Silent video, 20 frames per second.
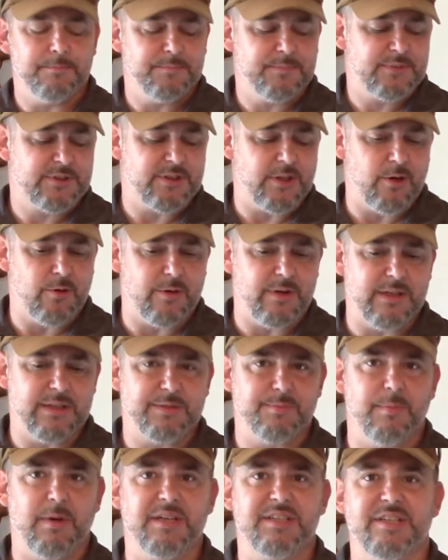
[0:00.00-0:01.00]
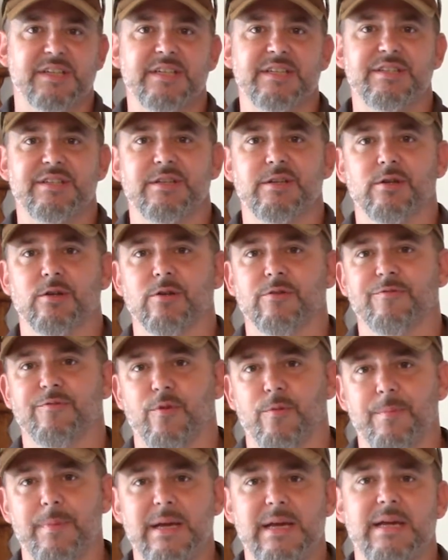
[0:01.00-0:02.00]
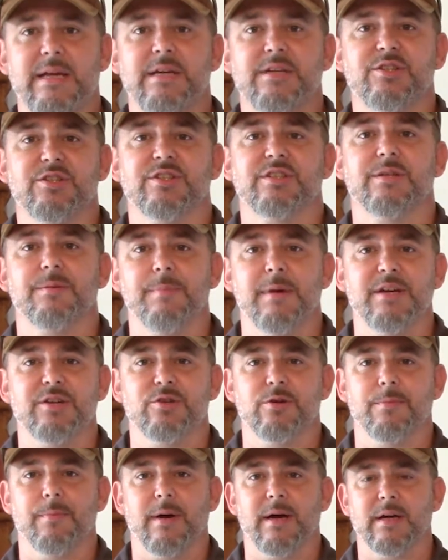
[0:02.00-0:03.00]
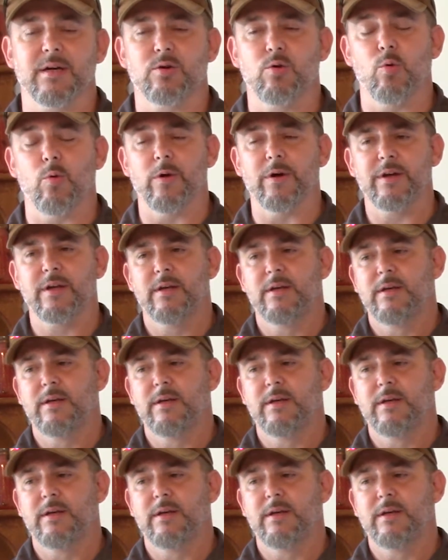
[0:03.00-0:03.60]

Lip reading: So it's much easier for me just to measure it by a quart.